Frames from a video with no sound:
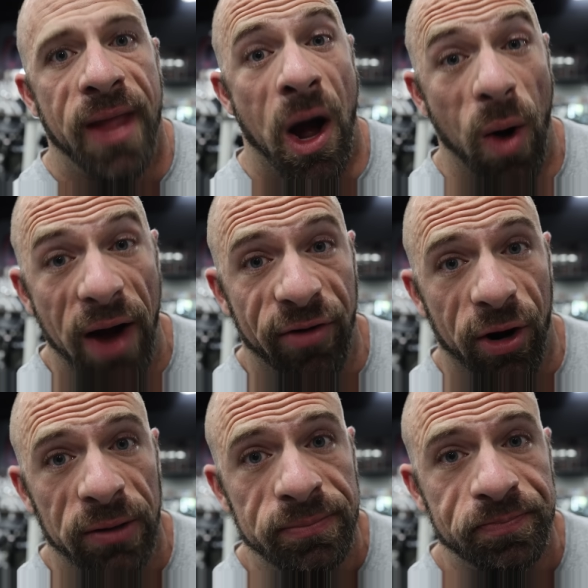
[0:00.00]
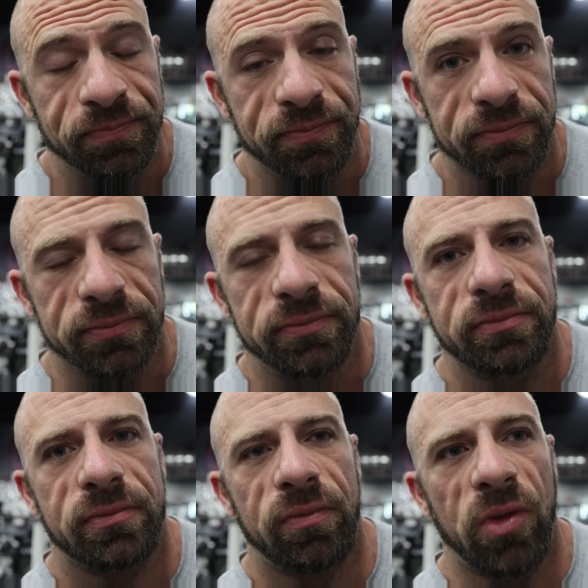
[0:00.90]
However,
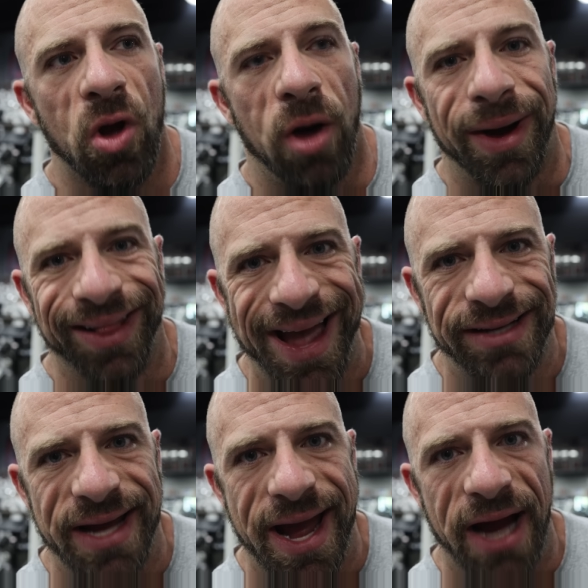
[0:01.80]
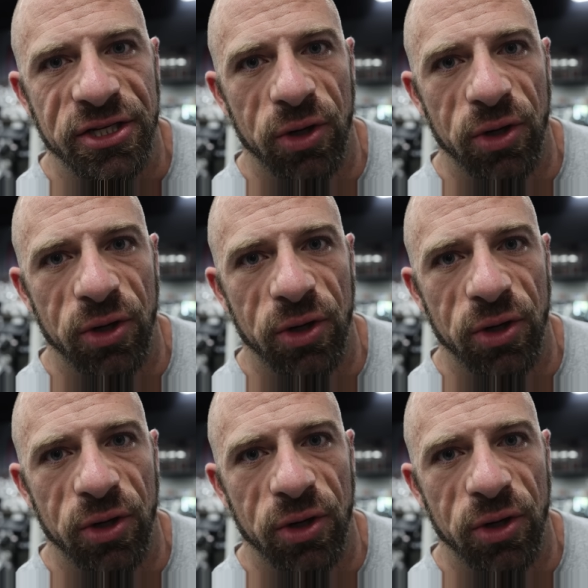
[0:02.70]
on my leg day, I